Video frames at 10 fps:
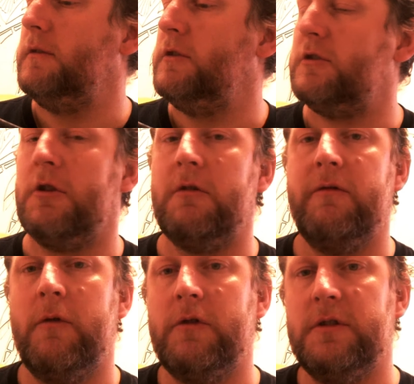just looking
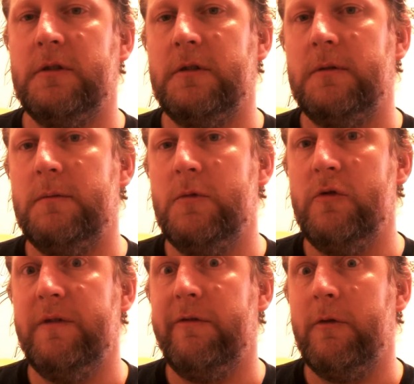forward to
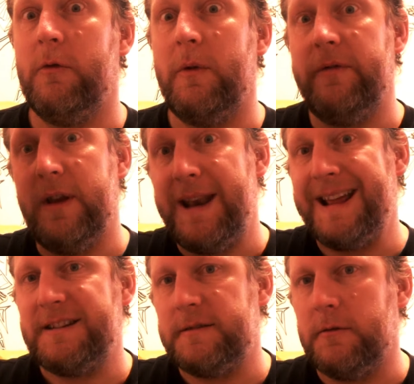moving forward in the
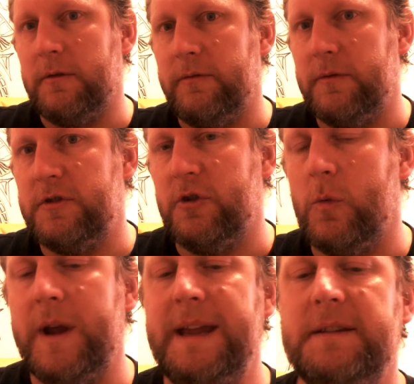next sort of two
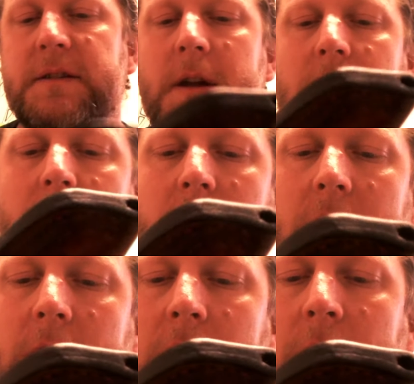weeks.
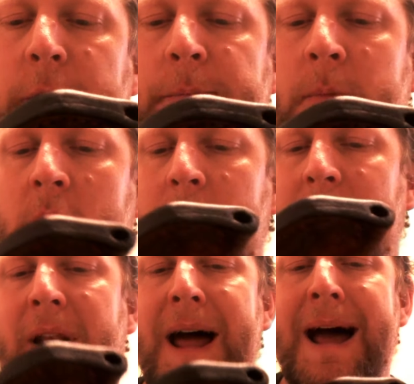Um, my
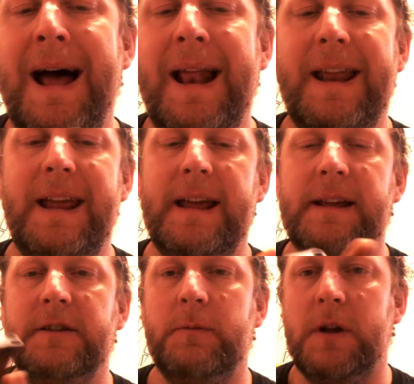plan
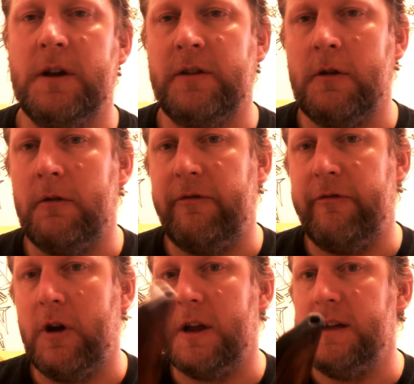is because I got
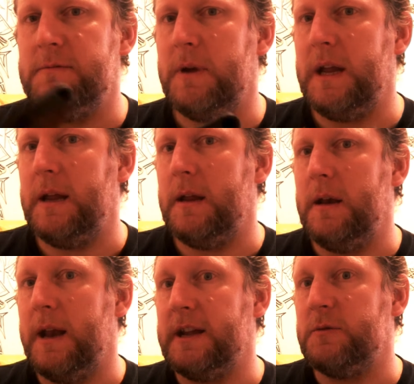Funky's meet
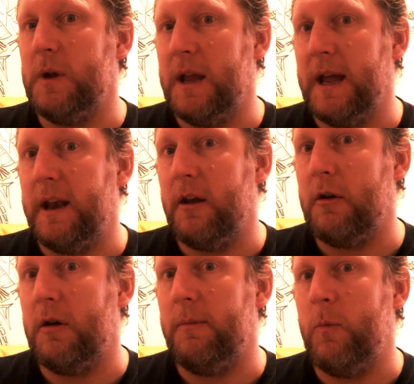next weekend. I
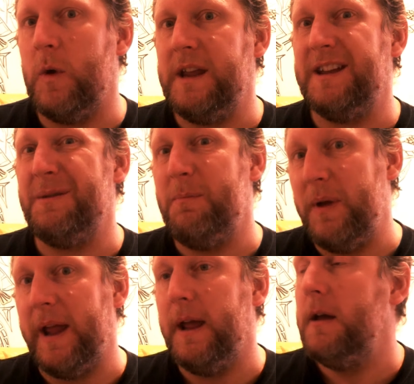got a week and a
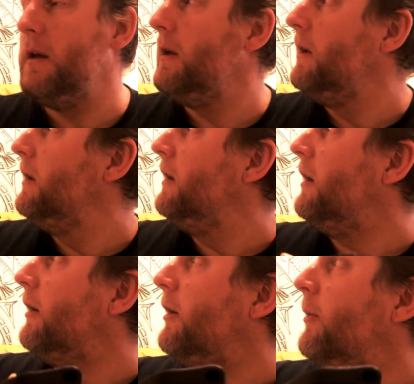bit.
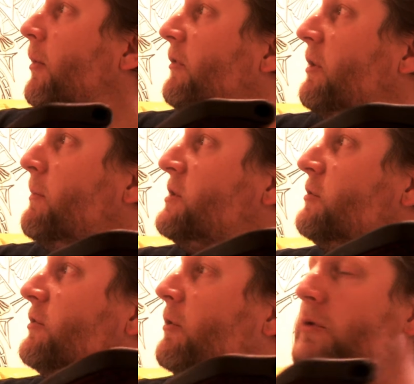Um, obviously
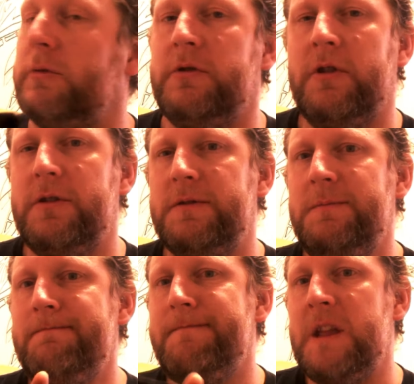Mitchell's home, so we're,
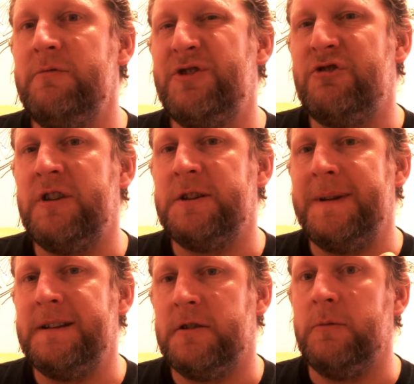trying to
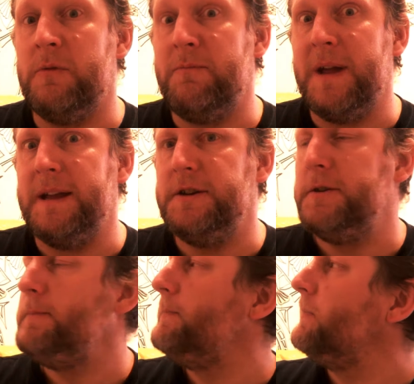spend time with Mitch.